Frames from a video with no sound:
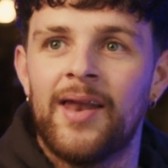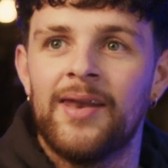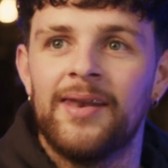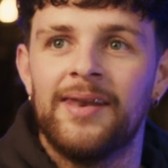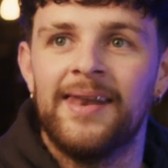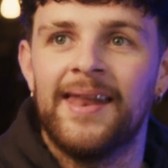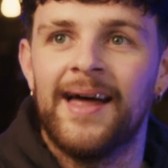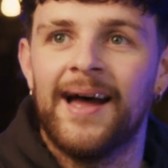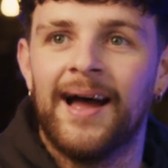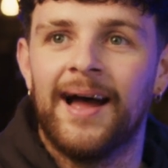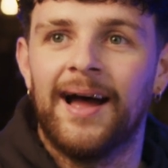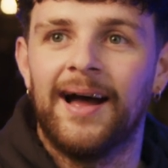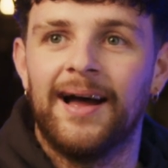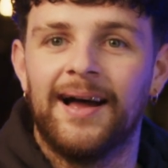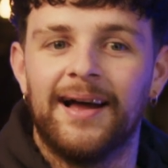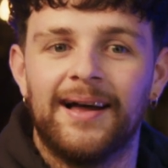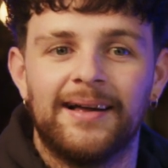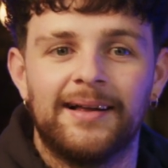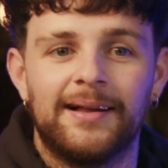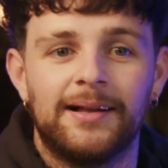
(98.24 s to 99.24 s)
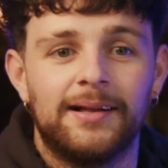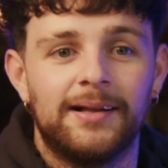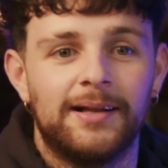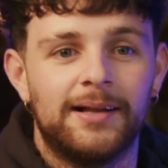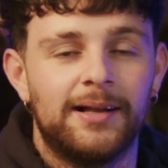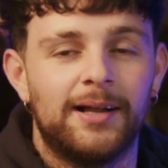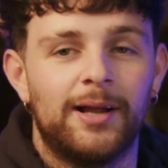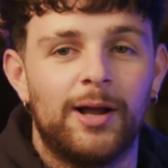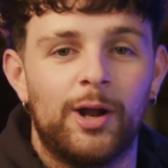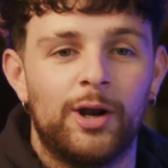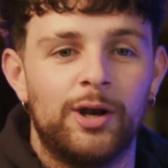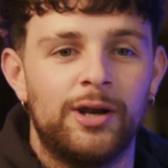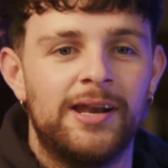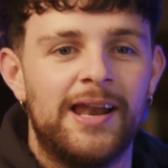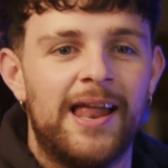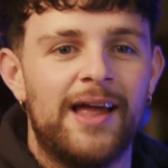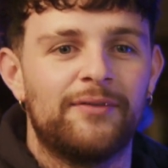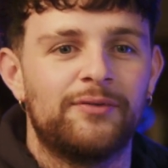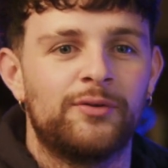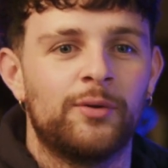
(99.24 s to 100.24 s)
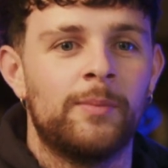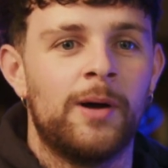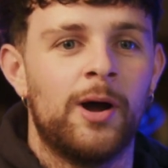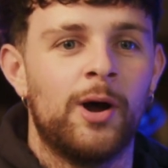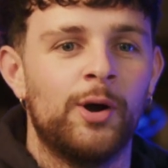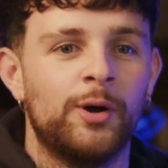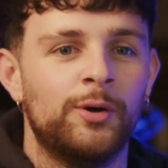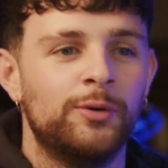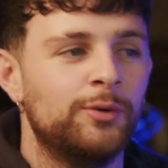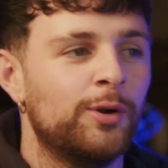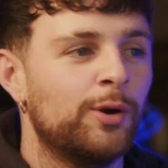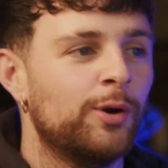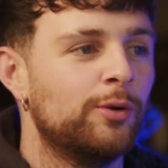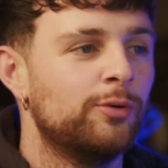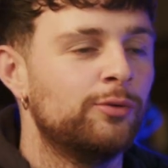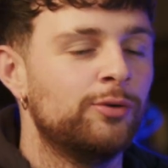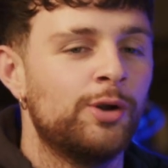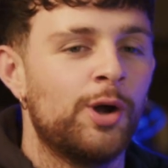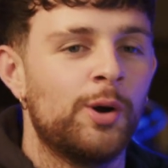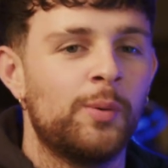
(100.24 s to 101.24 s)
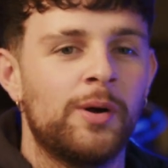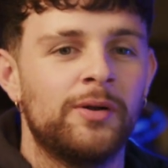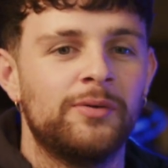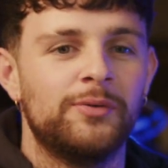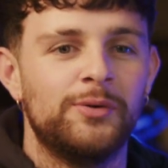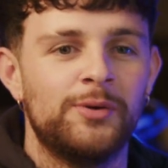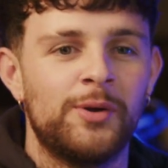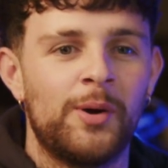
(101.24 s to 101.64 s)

nah. Left on my own, no one